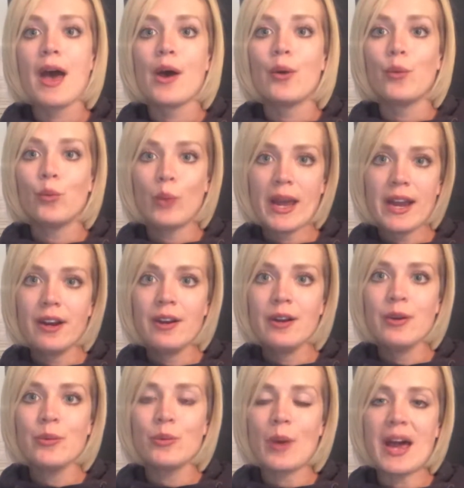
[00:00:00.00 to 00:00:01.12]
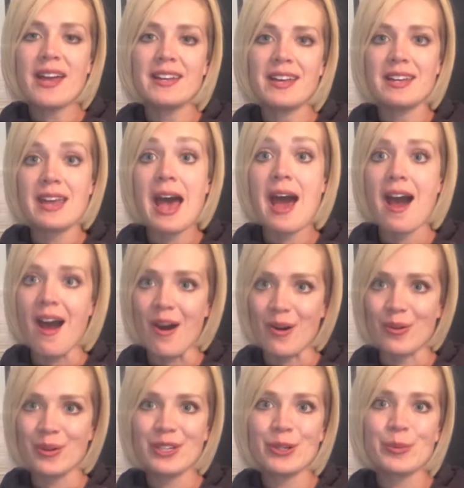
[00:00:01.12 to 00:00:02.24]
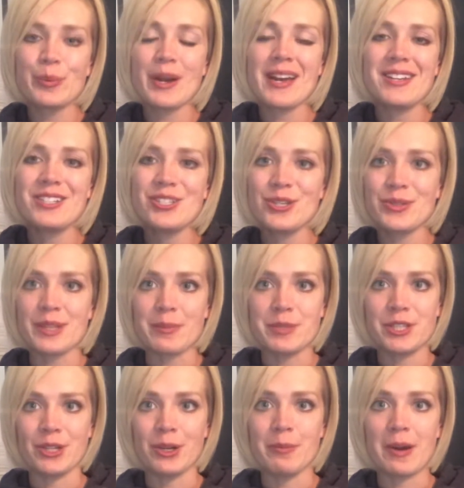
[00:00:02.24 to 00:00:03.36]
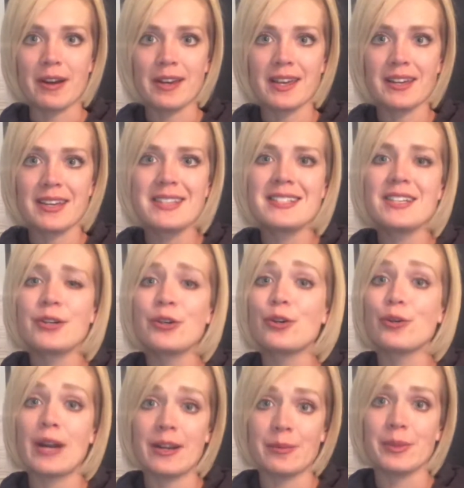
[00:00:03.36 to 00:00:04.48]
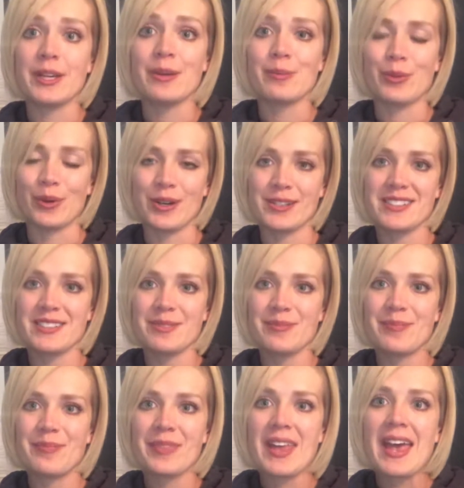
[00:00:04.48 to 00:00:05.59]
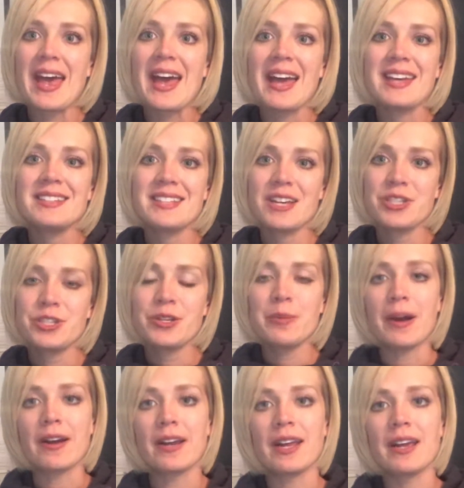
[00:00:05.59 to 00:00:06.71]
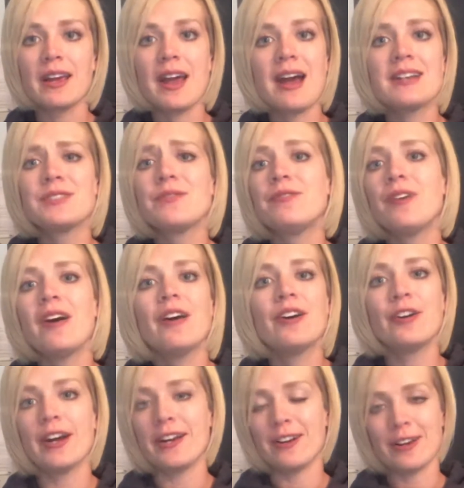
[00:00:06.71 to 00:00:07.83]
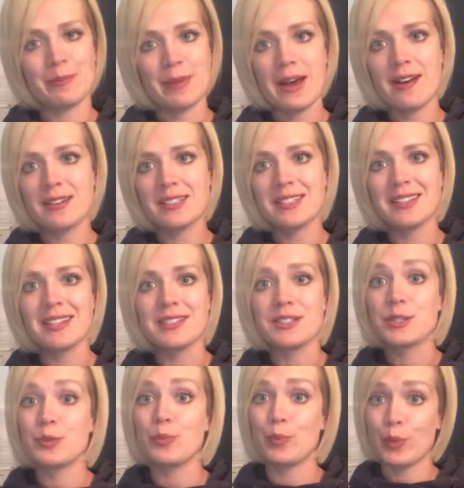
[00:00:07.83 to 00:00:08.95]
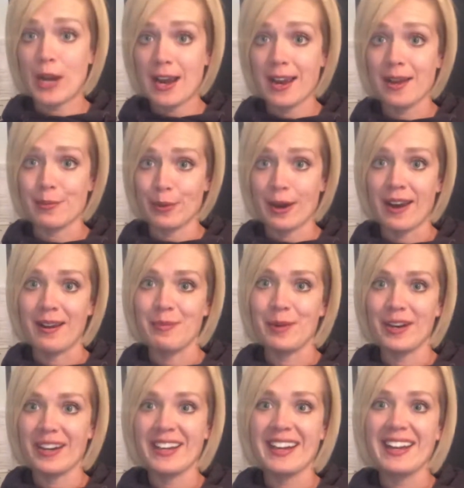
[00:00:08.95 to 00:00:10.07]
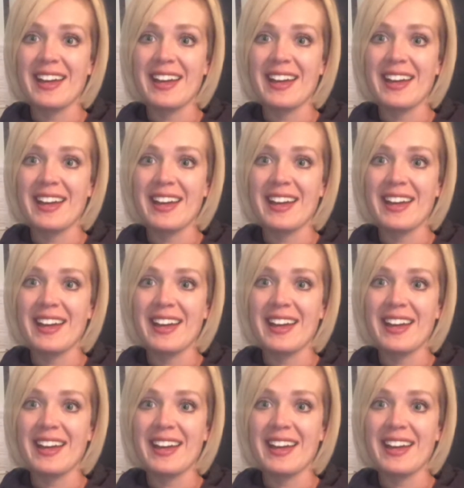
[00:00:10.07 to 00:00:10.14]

Where, when, and how your brand shows up to your market is incredibly important. Intentional marketing has far greater impact than spray and pray marketing,